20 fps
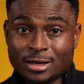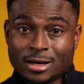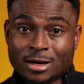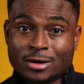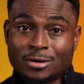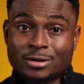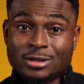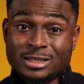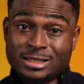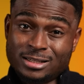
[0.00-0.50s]

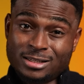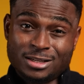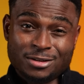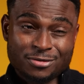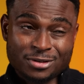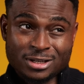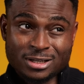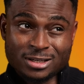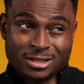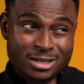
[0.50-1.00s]
Now, it's
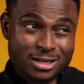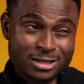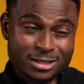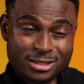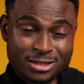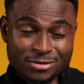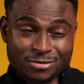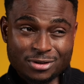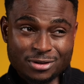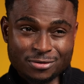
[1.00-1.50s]
giving
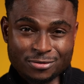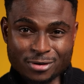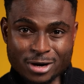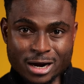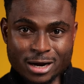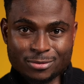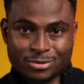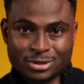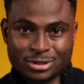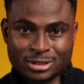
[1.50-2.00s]
DSTV
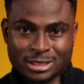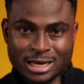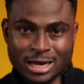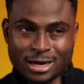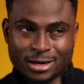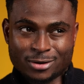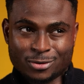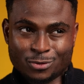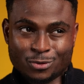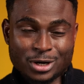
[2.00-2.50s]
vibes,
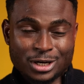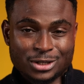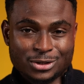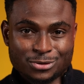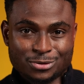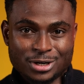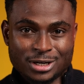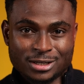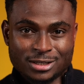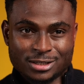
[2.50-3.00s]
like when it
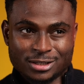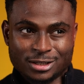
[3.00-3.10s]
rains,